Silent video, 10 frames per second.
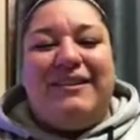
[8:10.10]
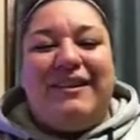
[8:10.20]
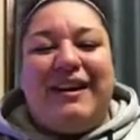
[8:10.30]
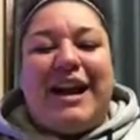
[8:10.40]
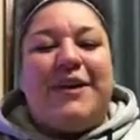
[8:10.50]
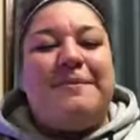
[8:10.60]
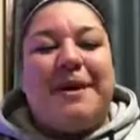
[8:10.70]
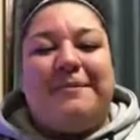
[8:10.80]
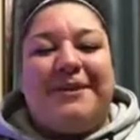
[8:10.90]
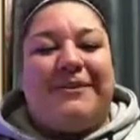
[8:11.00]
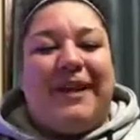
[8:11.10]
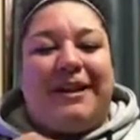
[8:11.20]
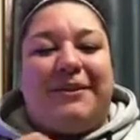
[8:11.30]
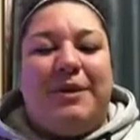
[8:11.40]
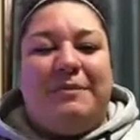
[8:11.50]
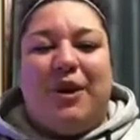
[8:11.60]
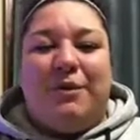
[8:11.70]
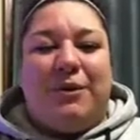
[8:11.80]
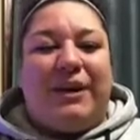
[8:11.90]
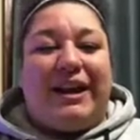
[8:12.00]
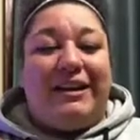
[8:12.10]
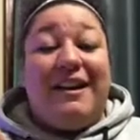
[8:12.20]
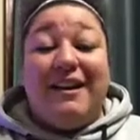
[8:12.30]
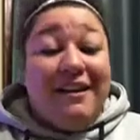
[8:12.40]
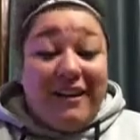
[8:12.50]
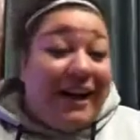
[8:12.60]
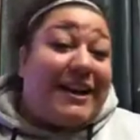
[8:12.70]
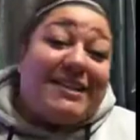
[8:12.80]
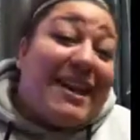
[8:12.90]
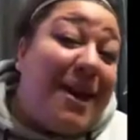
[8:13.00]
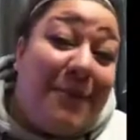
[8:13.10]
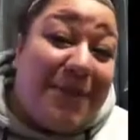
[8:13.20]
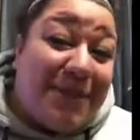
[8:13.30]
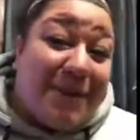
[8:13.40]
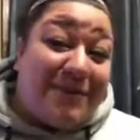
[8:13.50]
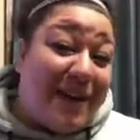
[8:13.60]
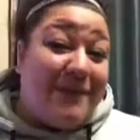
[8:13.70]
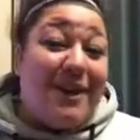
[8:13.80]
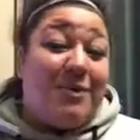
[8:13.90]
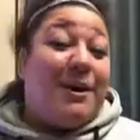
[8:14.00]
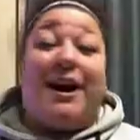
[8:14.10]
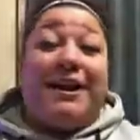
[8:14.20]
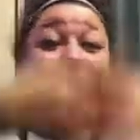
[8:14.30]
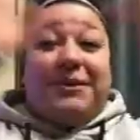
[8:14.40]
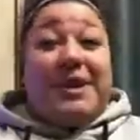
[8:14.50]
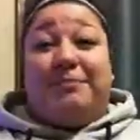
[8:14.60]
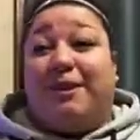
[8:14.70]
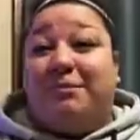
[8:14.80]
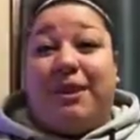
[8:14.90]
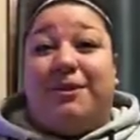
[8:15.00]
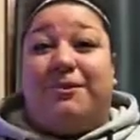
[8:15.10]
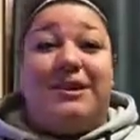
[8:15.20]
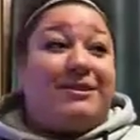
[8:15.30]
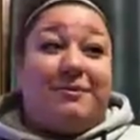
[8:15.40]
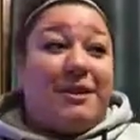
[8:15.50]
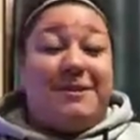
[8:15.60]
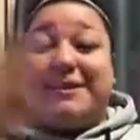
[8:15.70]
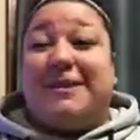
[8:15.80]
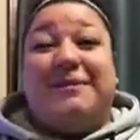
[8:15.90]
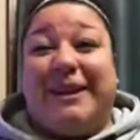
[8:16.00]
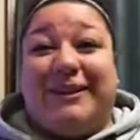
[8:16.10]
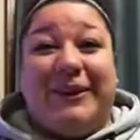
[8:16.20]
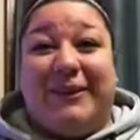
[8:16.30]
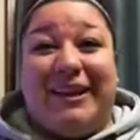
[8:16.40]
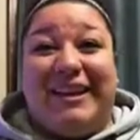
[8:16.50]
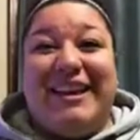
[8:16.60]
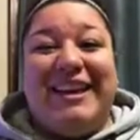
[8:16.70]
and I remember one moment when I guess I had 135 on it, but I didn't know what that big plate was, or maybe somebody loaded.